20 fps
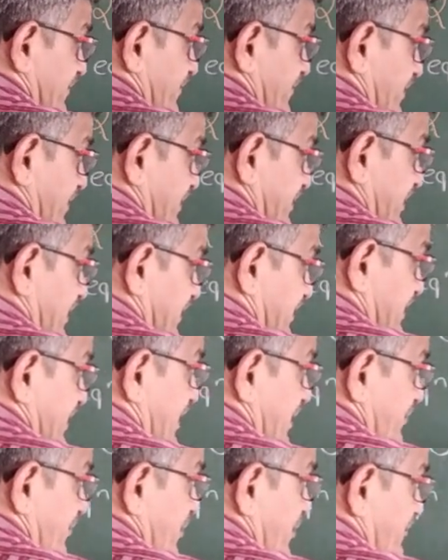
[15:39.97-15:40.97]
48
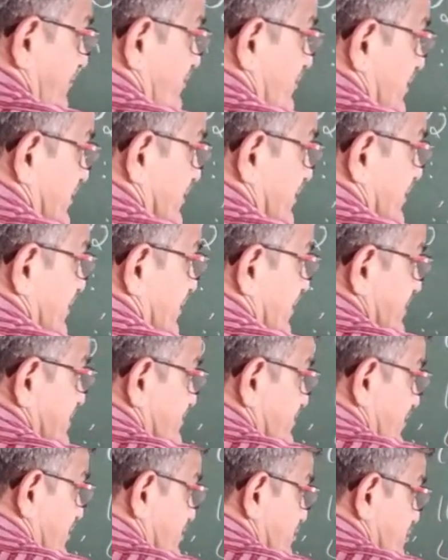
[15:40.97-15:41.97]
gram of methane
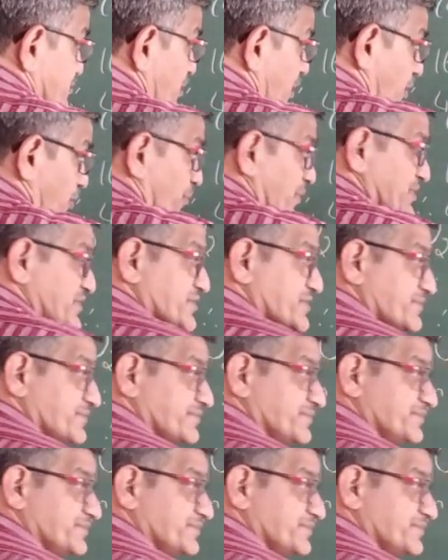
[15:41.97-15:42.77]
corresponds to how much?